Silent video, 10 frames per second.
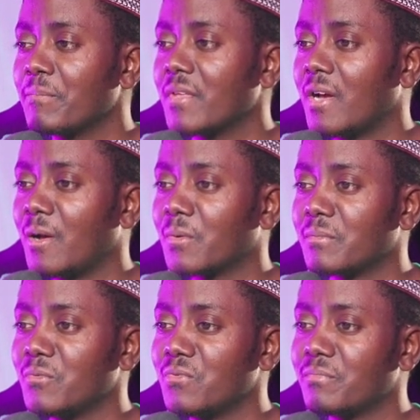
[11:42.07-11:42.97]
I'll
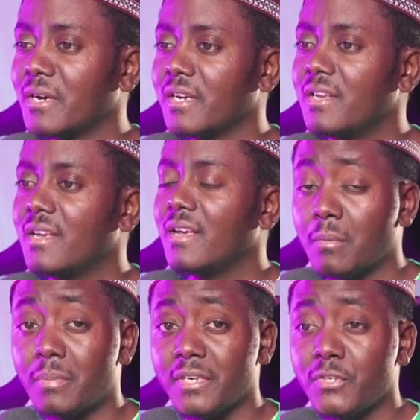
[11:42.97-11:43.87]
remove mine,
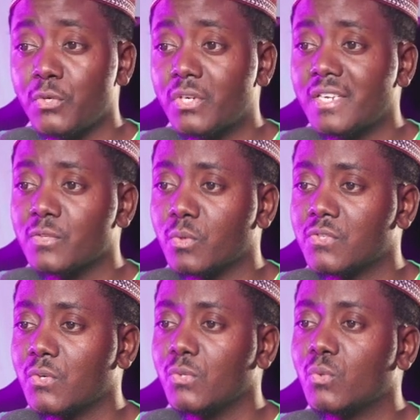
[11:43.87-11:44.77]
but in your case,
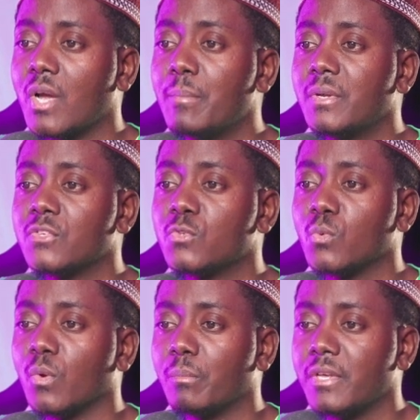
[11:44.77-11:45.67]
what's going to happen is you
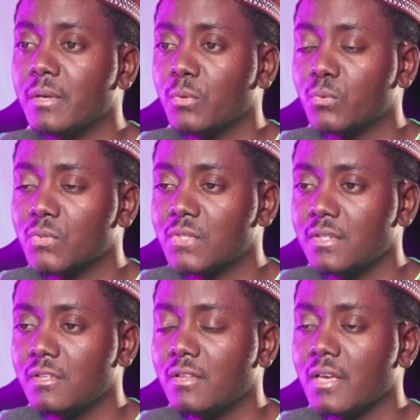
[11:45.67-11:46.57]
will be able to
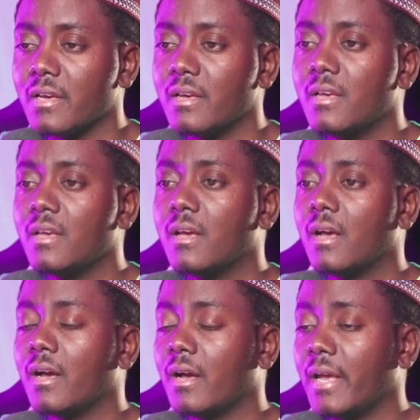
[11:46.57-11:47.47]
see the
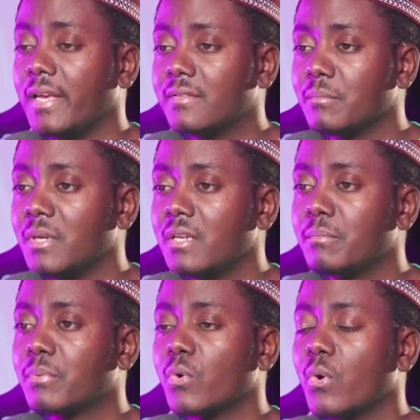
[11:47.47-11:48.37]
ATEM Mini
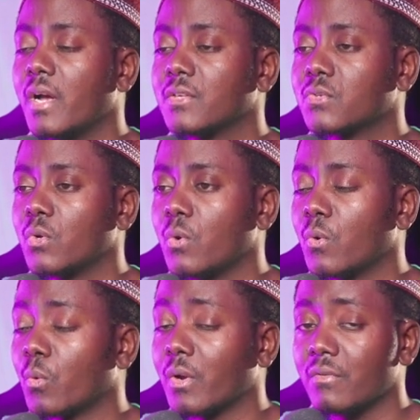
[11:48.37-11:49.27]
Pro ISO
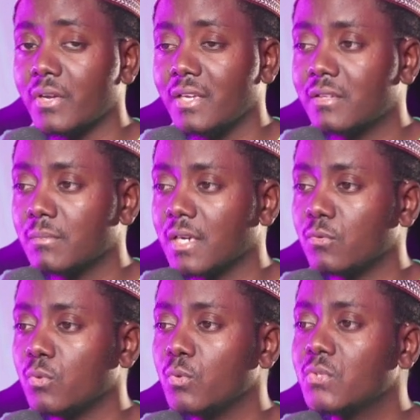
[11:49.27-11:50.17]
or whatever ATEM that
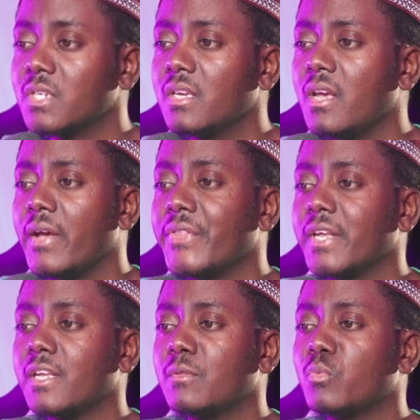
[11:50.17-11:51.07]
you're using, and
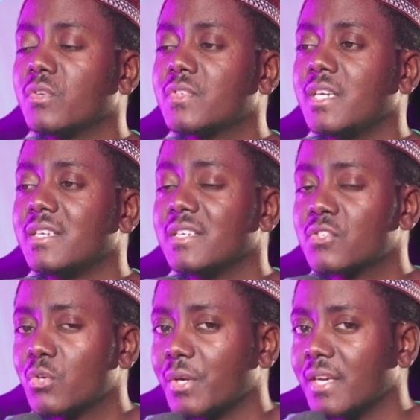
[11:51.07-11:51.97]
then it will say
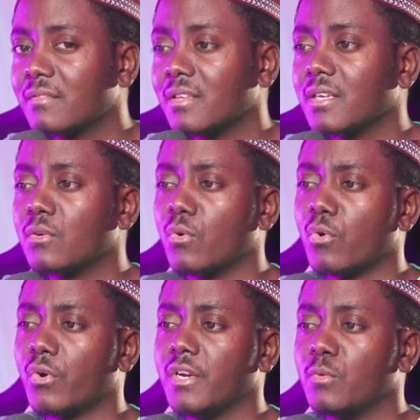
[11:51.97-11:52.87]
disconnected,
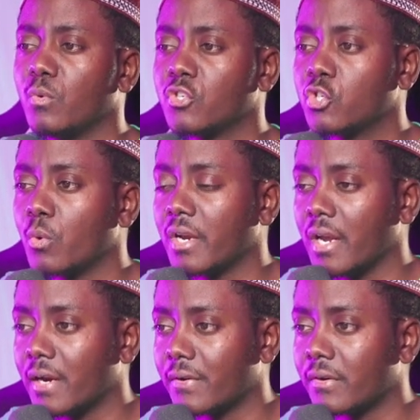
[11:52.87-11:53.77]
or it will show an
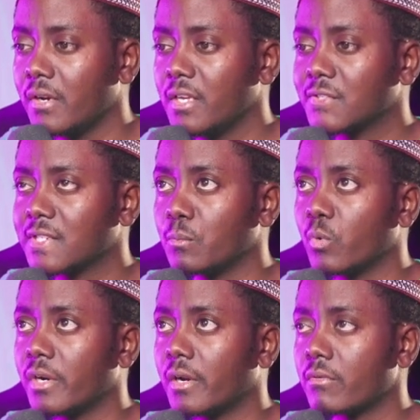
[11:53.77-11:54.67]
error
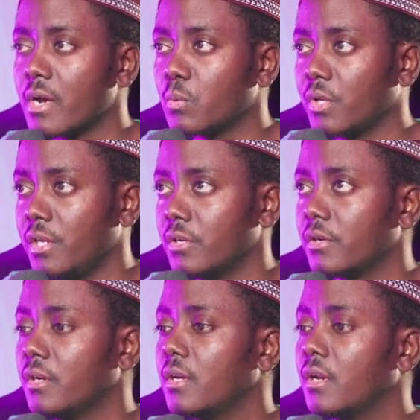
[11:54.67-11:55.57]
somewhere around here.
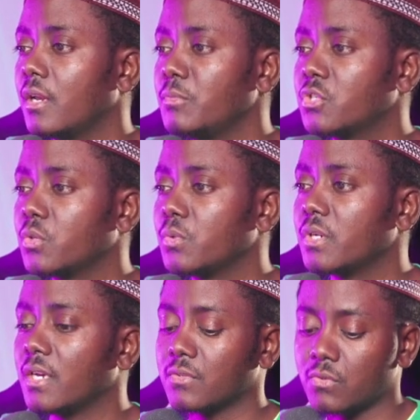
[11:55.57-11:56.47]
Let me show you
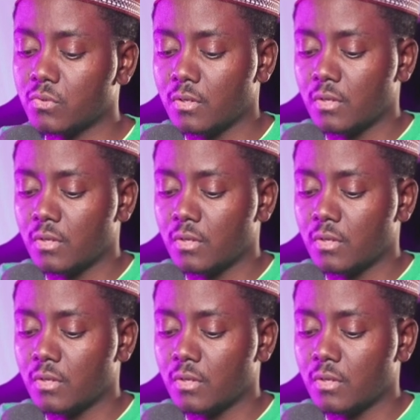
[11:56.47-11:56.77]
guys.